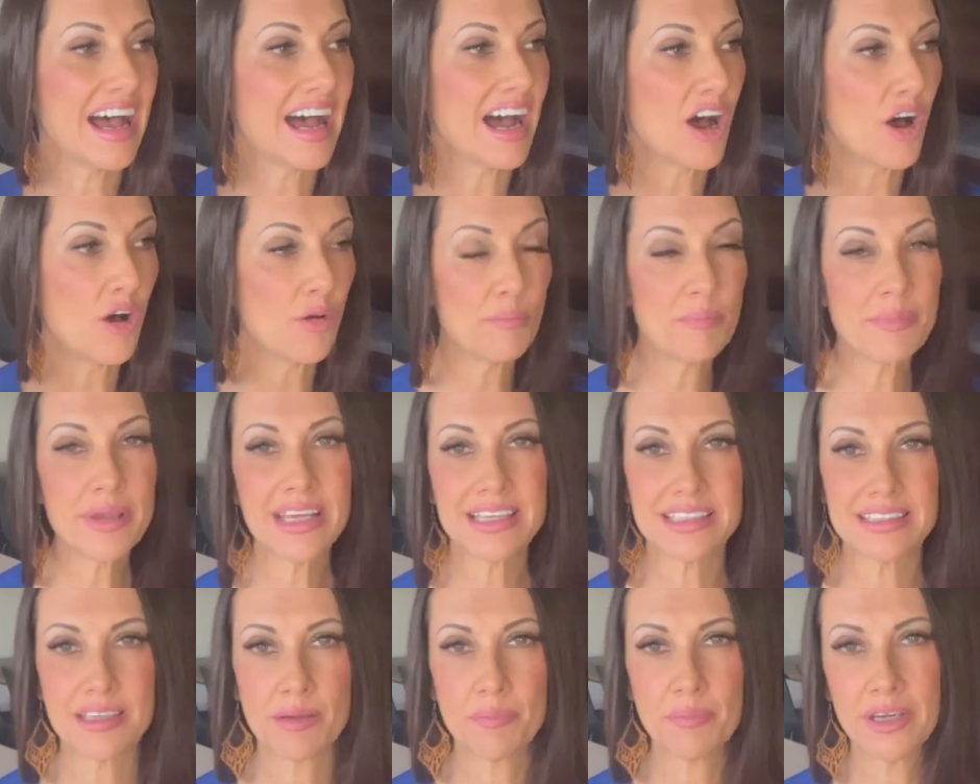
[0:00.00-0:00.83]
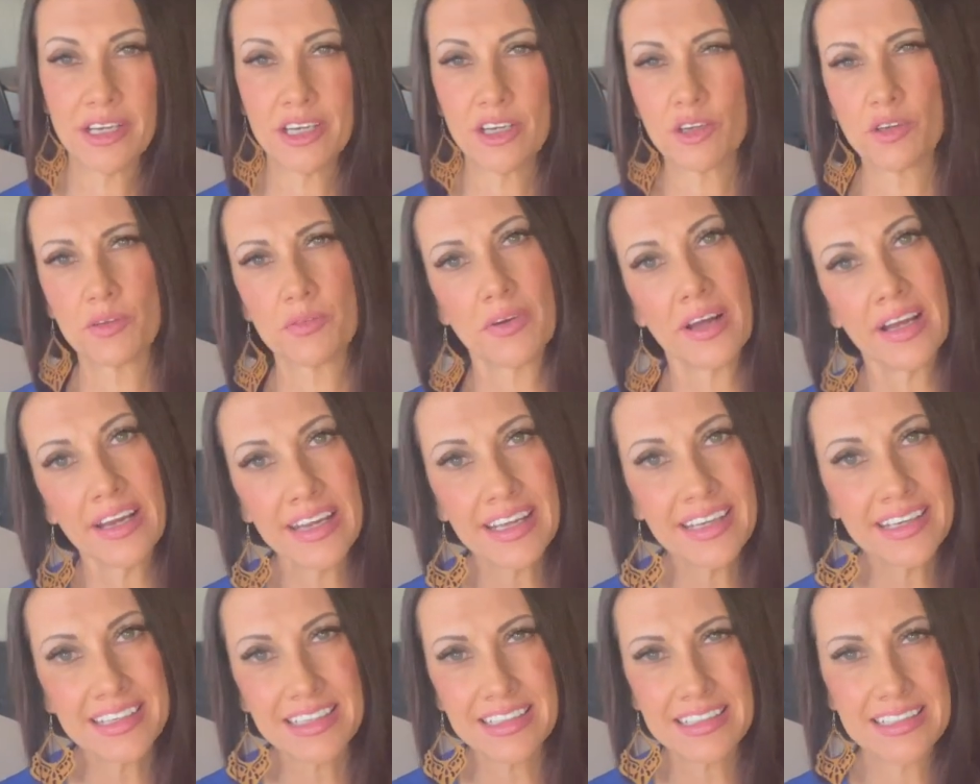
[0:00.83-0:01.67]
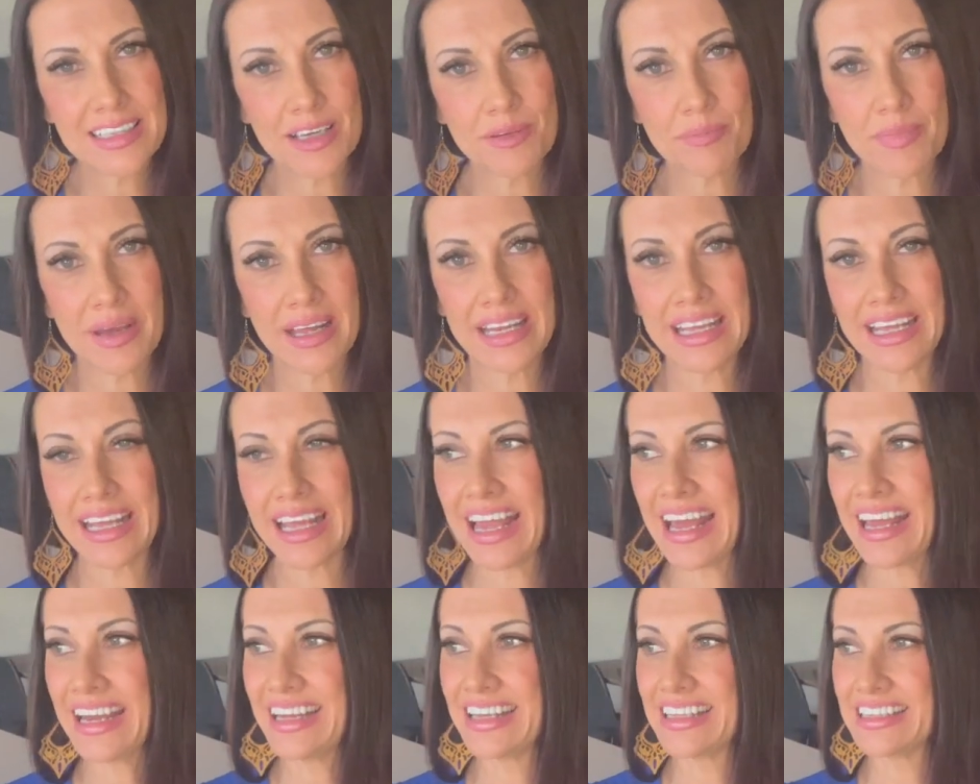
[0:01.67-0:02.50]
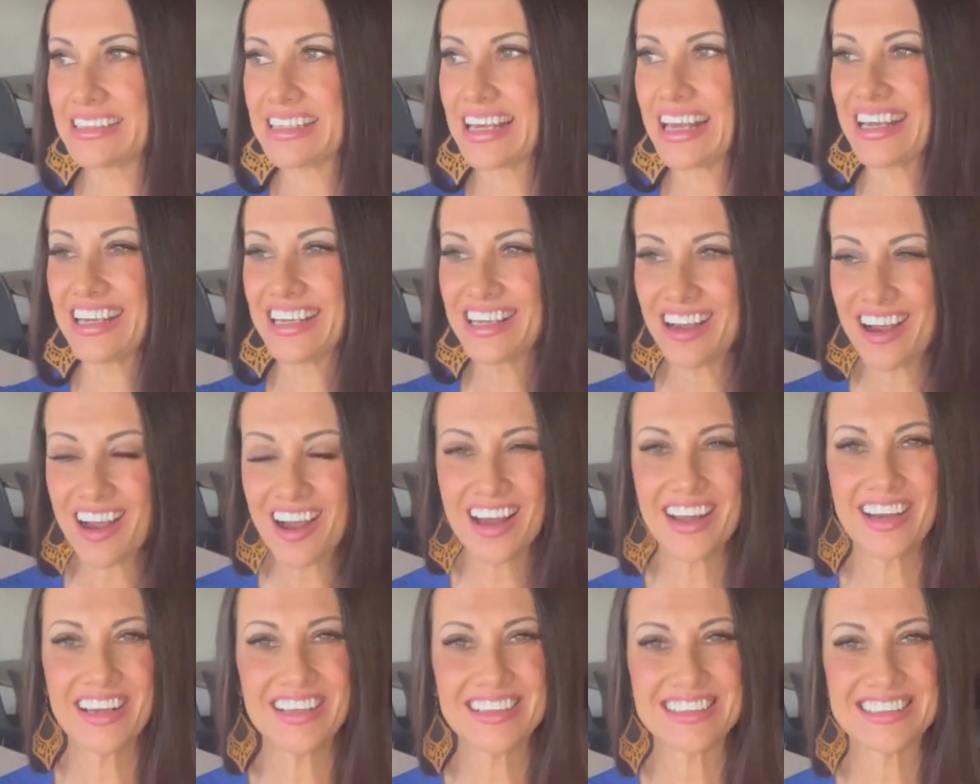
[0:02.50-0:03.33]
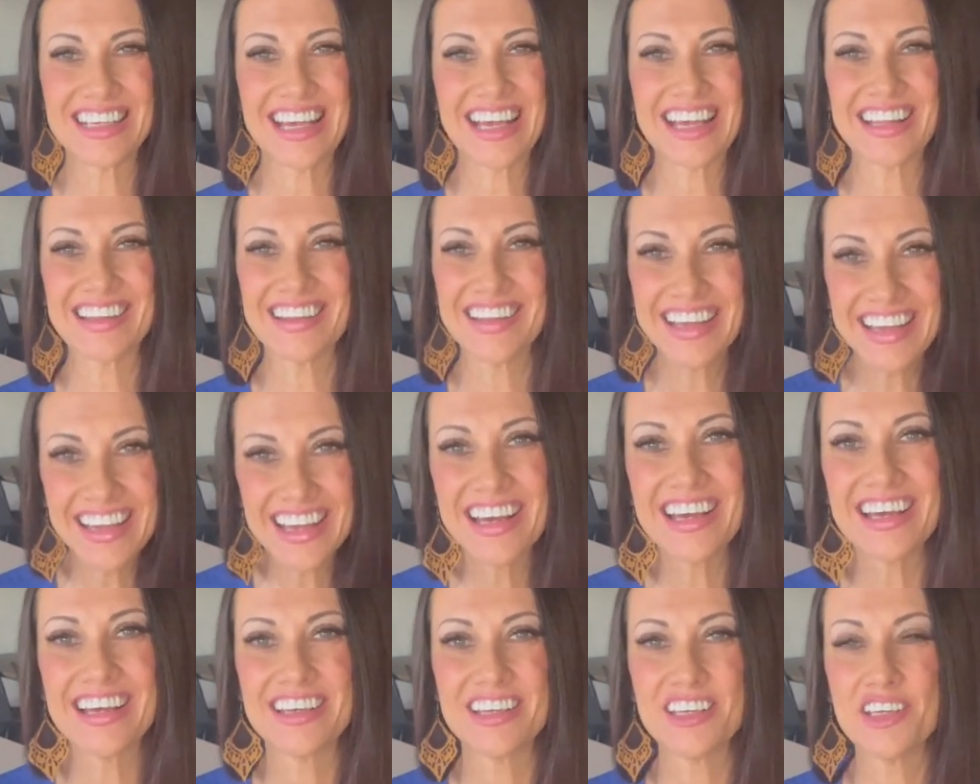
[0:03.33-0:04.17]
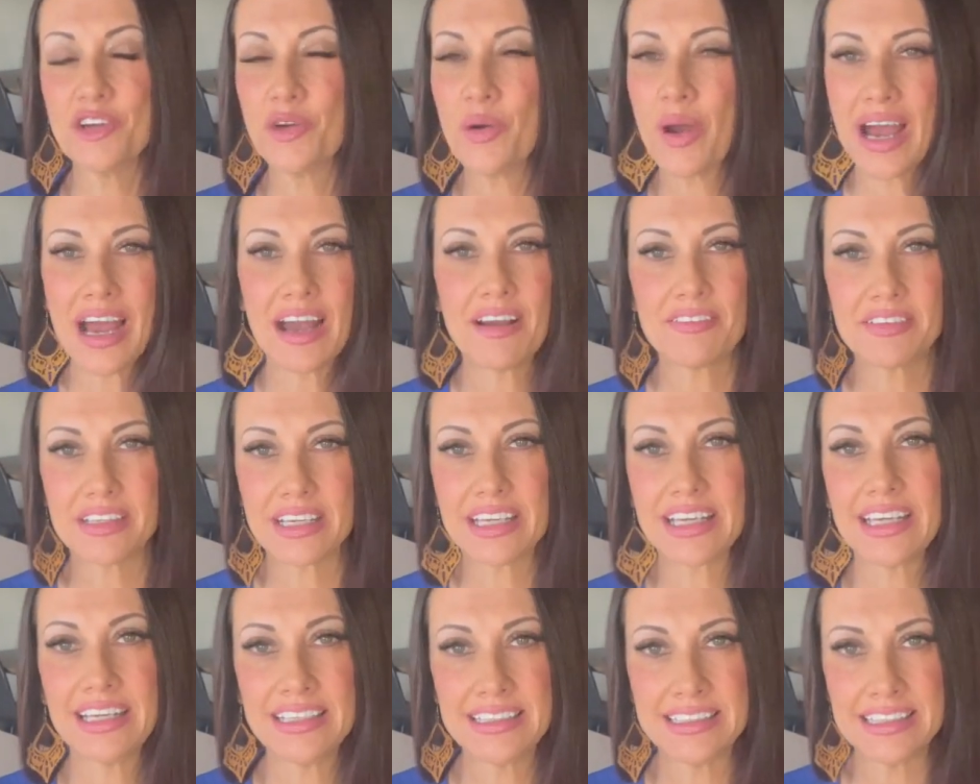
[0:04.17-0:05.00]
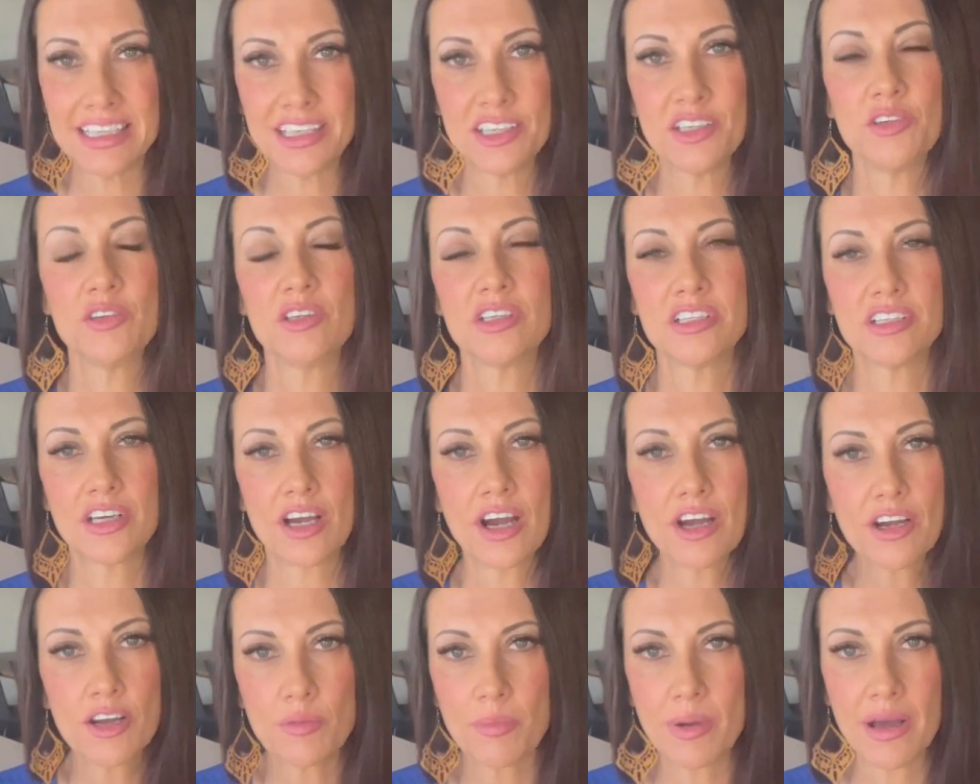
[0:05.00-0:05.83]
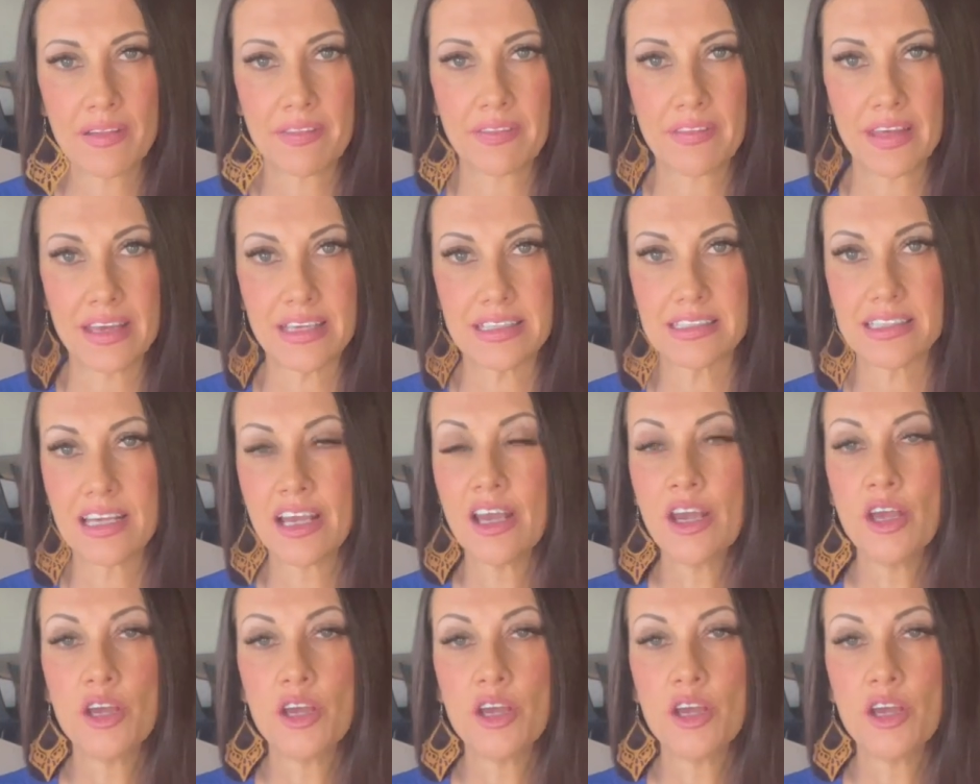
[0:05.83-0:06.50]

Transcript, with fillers: I'll meet somebody or run into somebody, and it's like God is like, Lea, you have to continue to talk about this.